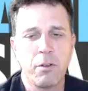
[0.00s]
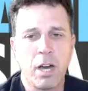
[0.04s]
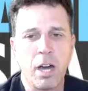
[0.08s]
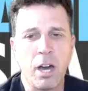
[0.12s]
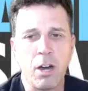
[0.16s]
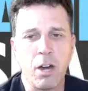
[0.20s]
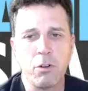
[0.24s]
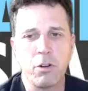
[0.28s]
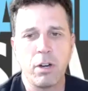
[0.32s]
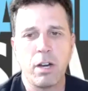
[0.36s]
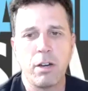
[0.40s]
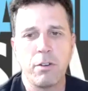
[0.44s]

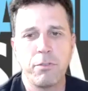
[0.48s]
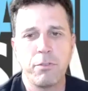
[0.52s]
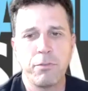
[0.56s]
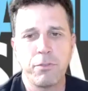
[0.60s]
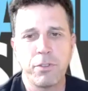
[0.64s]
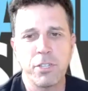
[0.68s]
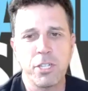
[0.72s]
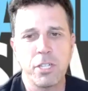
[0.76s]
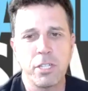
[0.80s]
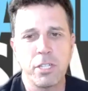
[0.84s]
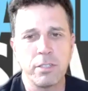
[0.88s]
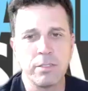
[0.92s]
how
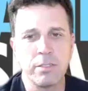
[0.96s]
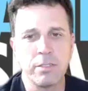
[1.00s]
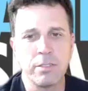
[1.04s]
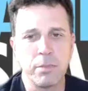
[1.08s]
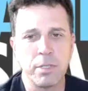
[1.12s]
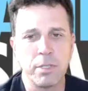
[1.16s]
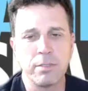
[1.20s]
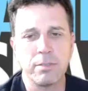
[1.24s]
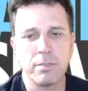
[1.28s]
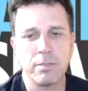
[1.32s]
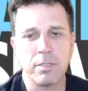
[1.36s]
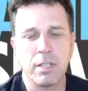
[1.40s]
fascism
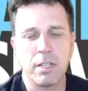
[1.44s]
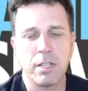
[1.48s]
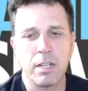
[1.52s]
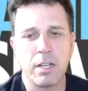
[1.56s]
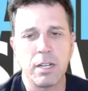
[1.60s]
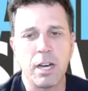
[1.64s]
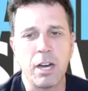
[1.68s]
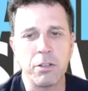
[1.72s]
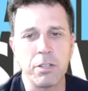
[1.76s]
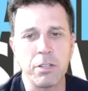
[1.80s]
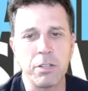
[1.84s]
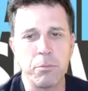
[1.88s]
is,
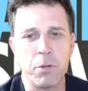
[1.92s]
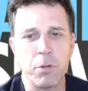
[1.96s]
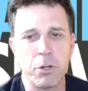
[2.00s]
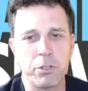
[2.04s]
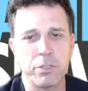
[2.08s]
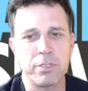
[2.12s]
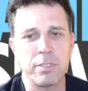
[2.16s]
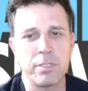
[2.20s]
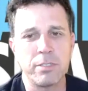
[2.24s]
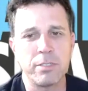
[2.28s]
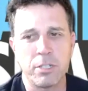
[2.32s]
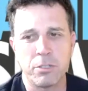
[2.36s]
how
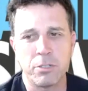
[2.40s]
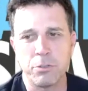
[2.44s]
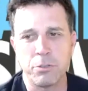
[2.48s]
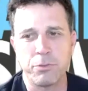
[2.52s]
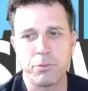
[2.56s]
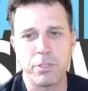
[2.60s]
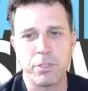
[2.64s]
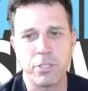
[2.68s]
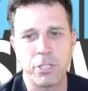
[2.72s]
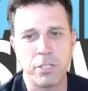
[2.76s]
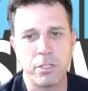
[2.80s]
democracy turned